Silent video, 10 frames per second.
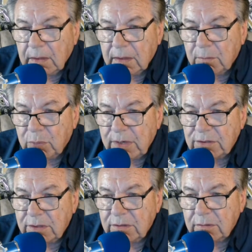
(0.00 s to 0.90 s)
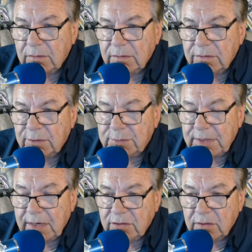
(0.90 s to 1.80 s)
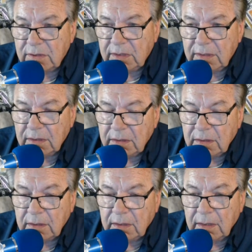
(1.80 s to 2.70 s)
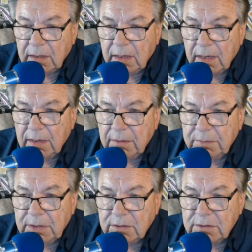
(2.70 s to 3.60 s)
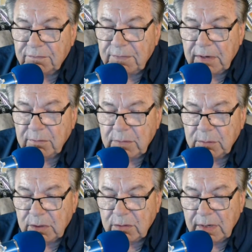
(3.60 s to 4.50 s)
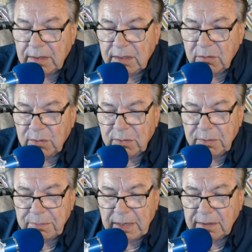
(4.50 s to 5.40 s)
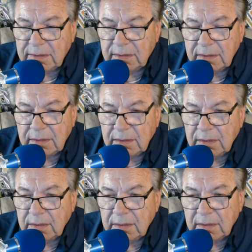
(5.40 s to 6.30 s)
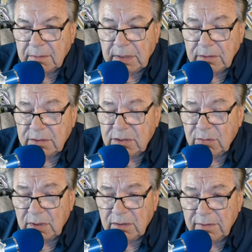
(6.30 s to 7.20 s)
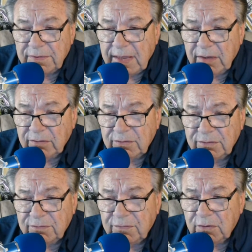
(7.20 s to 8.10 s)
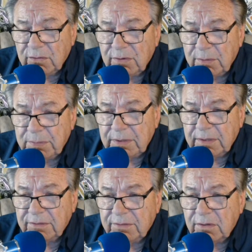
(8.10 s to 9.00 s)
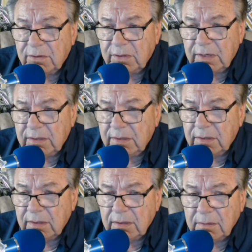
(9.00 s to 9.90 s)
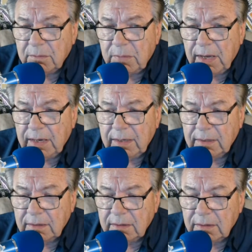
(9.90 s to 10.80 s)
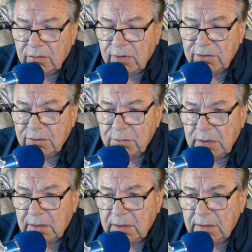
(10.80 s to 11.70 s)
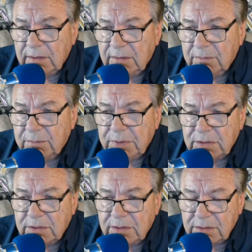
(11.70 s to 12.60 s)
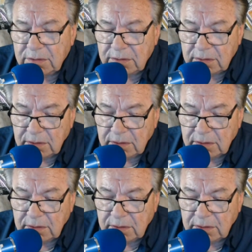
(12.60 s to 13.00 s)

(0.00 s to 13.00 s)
compression substantially, because if I remember correctly, we were about 200 thousandths further up in the cylinder head by tracer milling the pistons.